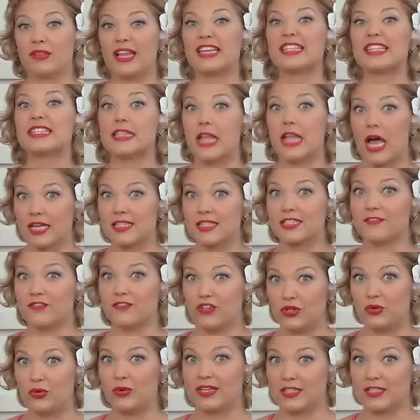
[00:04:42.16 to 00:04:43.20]
likes lots of
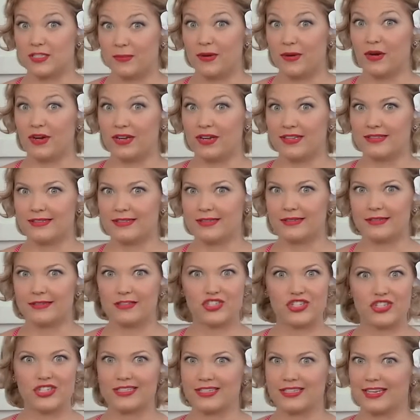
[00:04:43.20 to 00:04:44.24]
new
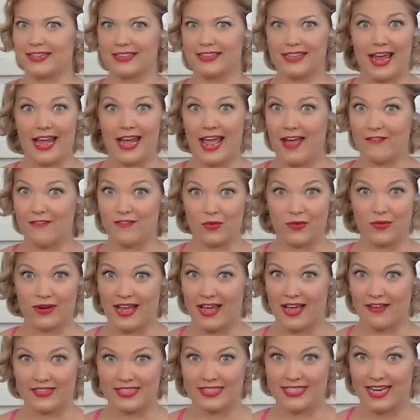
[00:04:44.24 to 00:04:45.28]
experiences, she's gonna let everyone
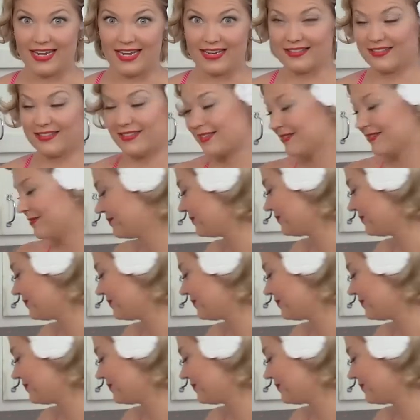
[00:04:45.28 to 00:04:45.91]
have a taste.